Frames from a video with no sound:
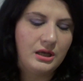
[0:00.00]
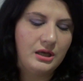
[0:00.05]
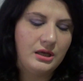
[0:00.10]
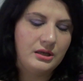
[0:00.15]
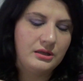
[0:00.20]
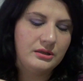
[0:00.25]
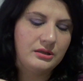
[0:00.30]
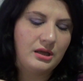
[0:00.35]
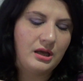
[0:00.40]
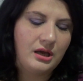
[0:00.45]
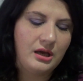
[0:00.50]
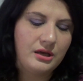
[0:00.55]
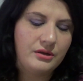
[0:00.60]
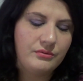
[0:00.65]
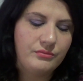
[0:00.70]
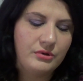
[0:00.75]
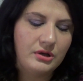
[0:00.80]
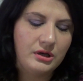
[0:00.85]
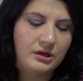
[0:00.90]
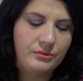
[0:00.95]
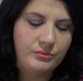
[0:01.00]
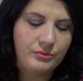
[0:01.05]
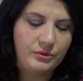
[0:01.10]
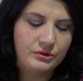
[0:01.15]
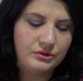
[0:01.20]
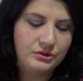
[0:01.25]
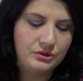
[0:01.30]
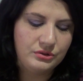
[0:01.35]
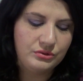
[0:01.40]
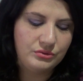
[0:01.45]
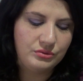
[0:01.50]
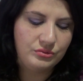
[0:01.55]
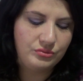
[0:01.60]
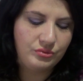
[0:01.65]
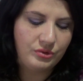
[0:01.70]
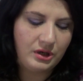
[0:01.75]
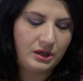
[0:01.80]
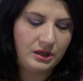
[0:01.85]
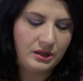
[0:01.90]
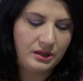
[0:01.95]
And I really wanted to
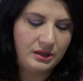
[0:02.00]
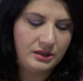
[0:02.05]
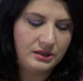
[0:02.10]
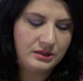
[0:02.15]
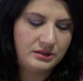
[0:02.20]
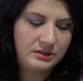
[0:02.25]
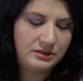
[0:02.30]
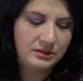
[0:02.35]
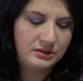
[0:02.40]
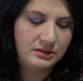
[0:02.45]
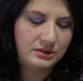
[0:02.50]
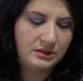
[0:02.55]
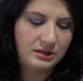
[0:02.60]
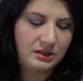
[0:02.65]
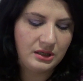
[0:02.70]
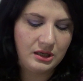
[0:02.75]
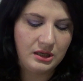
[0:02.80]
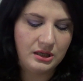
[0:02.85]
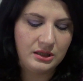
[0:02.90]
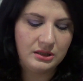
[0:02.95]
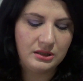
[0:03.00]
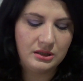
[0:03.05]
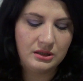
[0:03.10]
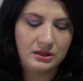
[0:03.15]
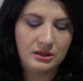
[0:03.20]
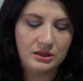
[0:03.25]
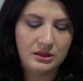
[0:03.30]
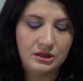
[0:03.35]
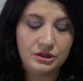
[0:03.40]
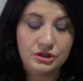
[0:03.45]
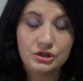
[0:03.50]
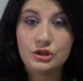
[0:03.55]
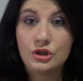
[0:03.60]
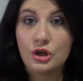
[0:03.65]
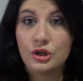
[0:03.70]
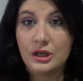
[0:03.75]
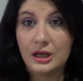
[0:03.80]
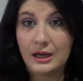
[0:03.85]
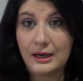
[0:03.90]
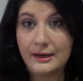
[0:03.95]
try this, and it's
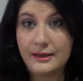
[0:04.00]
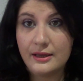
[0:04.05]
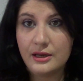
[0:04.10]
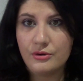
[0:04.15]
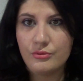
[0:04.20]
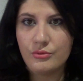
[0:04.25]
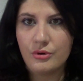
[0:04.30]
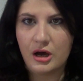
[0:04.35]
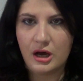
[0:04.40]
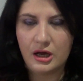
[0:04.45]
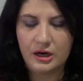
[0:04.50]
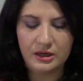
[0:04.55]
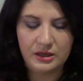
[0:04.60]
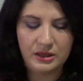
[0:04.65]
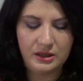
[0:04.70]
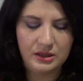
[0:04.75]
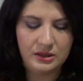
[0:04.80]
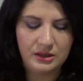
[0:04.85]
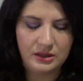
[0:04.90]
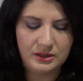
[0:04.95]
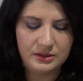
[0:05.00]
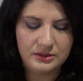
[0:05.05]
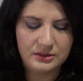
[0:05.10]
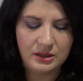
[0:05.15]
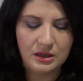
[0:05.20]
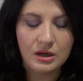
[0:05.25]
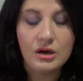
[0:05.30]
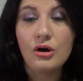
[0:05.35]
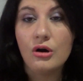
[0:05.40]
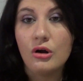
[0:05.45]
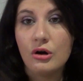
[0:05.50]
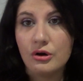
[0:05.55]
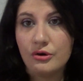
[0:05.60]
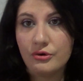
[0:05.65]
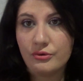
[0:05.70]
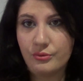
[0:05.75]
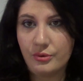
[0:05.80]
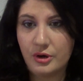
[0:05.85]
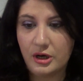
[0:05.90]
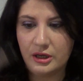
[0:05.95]
not a clear one, it is a
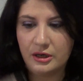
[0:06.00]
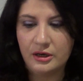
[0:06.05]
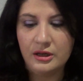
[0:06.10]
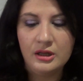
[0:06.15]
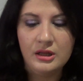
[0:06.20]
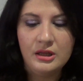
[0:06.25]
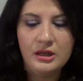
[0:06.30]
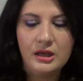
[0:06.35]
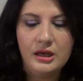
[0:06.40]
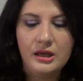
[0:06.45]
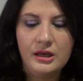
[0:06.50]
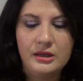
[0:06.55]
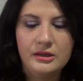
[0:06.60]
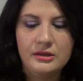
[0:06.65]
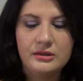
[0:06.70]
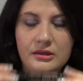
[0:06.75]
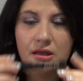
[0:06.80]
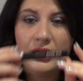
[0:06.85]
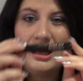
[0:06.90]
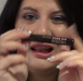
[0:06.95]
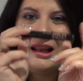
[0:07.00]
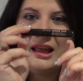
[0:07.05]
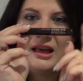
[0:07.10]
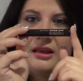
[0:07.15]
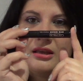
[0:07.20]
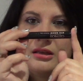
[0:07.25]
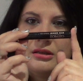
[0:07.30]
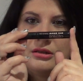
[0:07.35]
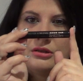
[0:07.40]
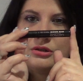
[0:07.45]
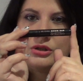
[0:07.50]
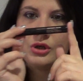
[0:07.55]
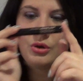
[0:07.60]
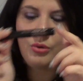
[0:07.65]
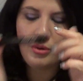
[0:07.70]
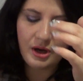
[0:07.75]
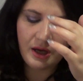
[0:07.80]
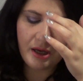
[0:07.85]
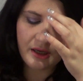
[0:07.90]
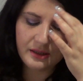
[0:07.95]
color one, and I like it. It's
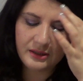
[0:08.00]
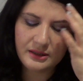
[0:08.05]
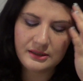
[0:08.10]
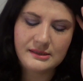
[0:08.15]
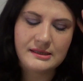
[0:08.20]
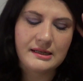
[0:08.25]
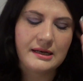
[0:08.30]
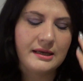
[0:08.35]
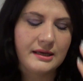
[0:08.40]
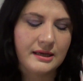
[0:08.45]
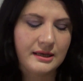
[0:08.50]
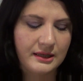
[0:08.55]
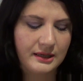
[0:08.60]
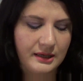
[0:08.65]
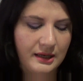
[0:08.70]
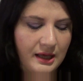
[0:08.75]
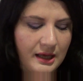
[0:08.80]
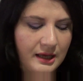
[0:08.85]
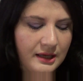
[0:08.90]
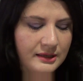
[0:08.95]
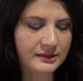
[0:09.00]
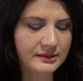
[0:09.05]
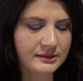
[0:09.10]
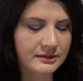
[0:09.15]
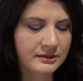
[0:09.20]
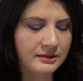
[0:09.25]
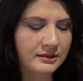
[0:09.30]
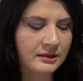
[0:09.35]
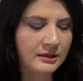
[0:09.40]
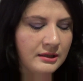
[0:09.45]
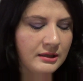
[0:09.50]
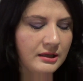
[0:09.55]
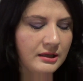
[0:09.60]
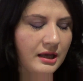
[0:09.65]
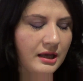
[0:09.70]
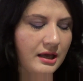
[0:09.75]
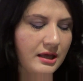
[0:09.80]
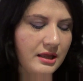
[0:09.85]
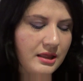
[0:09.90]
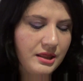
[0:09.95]
quite sleek and nice.
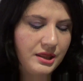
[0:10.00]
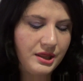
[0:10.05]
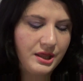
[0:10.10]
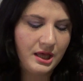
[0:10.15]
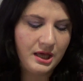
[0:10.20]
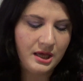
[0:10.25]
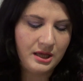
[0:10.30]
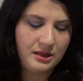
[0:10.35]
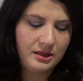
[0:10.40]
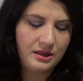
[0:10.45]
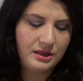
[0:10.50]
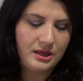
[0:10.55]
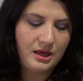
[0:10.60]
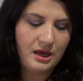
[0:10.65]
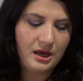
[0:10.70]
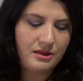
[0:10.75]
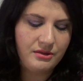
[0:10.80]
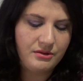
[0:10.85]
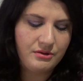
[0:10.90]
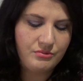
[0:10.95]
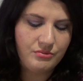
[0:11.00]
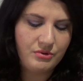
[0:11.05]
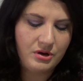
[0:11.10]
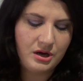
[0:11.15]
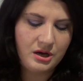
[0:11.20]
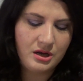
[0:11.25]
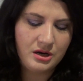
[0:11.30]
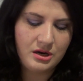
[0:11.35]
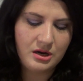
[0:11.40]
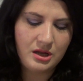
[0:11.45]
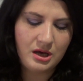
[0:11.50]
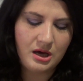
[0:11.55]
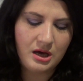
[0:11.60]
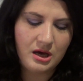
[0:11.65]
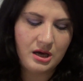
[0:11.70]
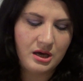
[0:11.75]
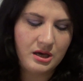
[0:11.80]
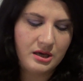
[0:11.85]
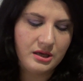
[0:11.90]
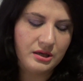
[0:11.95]
And then the other one
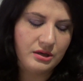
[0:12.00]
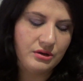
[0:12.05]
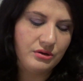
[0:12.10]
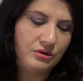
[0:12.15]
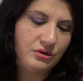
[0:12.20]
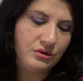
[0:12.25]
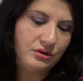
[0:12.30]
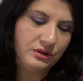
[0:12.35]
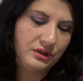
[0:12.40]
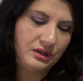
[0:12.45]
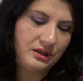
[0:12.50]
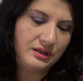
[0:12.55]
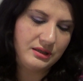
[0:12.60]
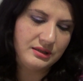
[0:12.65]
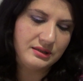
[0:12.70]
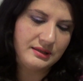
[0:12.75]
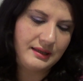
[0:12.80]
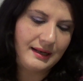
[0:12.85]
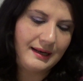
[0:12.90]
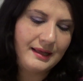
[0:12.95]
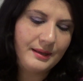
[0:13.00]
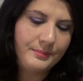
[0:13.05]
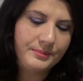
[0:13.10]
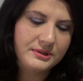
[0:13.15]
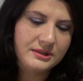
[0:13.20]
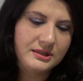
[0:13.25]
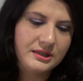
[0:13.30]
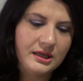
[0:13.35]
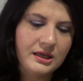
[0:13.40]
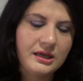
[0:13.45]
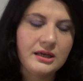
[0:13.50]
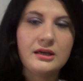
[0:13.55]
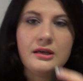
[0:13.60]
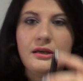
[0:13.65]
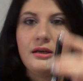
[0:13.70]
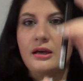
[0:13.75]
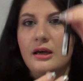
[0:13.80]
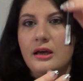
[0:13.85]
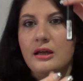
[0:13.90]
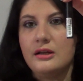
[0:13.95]
I got is a lipstick,
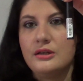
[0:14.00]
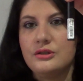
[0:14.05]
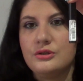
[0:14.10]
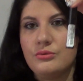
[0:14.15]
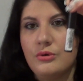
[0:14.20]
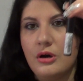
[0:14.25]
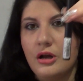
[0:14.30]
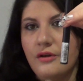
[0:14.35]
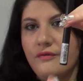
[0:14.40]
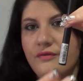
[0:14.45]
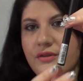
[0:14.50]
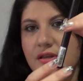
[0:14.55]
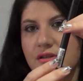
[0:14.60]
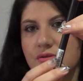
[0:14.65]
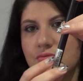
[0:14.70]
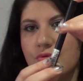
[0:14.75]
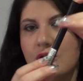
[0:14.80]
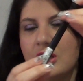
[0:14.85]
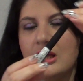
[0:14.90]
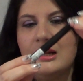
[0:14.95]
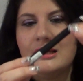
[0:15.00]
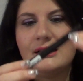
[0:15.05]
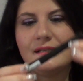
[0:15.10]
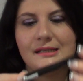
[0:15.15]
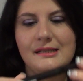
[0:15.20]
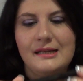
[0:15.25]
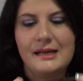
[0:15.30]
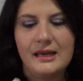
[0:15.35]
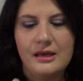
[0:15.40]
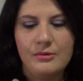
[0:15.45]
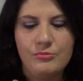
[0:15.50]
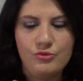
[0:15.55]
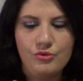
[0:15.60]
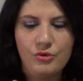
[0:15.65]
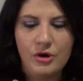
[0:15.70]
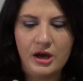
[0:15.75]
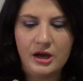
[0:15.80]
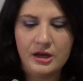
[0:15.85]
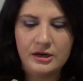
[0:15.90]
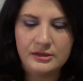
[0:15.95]
and it's one of these really slim
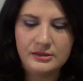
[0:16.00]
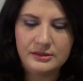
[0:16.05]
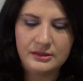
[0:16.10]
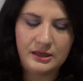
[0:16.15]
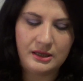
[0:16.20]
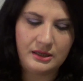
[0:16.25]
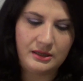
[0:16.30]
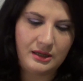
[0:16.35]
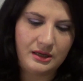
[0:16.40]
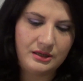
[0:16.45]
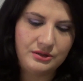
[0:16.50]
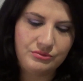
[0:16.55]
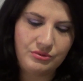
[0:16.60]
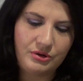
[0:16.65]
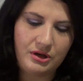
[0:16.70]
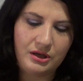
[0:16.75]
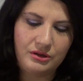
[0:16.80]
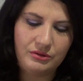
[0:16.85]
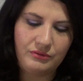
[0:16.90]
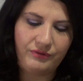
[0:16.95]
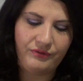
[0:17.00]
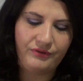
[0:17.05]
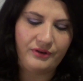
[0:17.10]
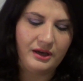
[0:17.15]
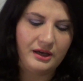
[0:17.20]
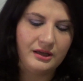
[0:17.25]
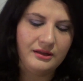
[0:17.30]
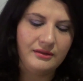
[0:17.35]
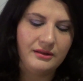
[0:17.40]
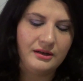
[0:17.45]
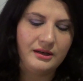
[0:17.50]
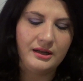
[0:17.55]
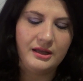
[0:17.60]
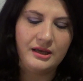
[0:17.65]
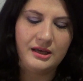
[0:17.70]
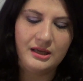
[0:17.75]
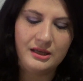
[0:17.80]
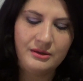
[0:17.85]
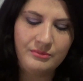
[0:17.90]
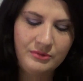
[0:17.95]
ones, and I tried to find the
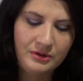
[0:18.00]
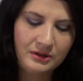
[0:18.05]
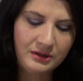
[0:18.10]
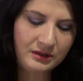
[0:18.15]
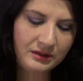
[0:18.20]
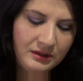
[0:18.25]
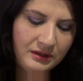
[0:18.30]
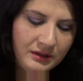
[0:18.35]
name